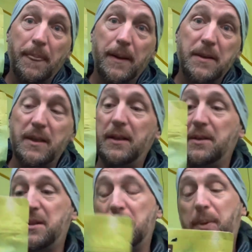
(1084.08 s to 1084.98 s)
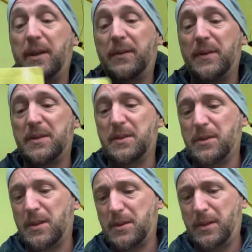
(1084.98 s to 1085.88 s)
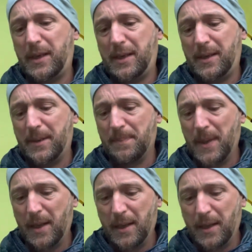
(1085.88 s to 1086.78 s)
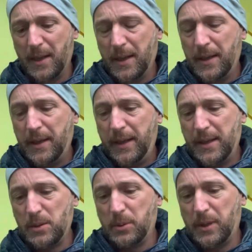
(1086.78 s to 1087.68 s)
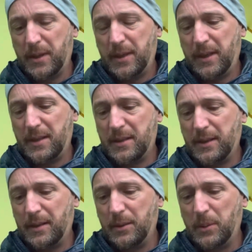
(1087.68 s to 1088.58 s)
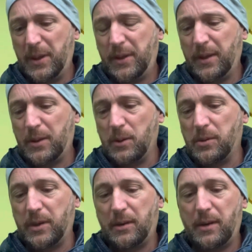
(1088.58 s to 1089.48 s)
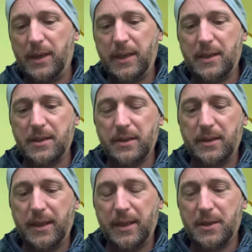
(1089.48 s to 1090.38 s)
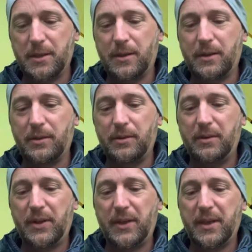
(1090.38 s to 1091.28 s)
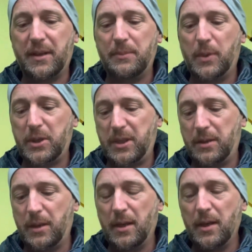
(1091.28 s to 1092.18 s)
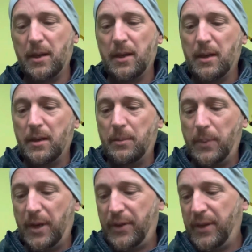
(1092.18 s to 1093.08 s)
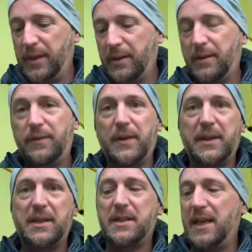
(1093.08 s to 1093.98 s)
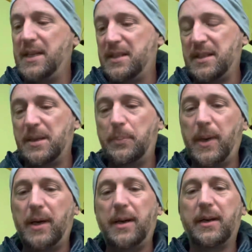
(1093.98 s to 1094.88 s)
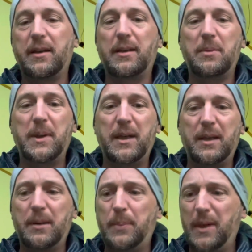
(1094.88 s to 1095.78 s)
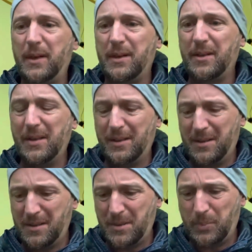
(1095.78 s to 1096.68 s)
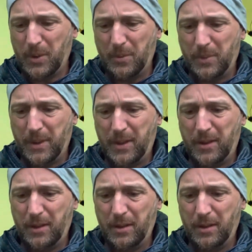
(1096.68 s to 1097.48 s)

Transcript: It's energy breakfast. It's got a sort of hazelnut taste. The only thing I don't really like is the texture. They're really thick and mushy. But I think for the size of the pack and the weight of the pack, I think this is probably,